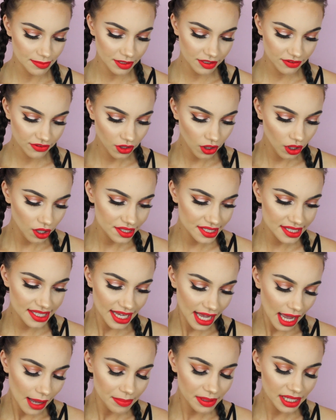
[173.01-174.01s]
But of course
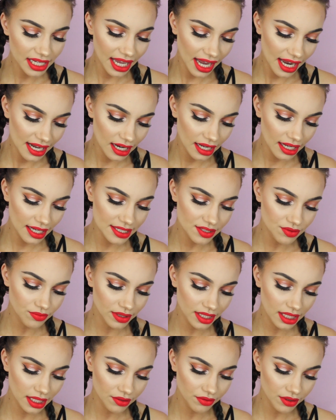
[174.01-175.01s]
the applicator is
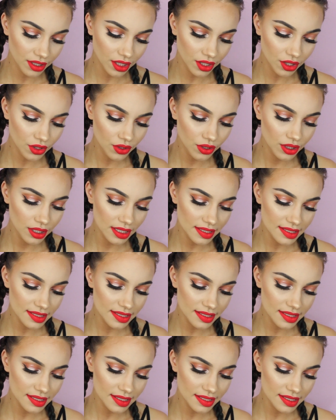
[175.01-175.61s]
really, really good.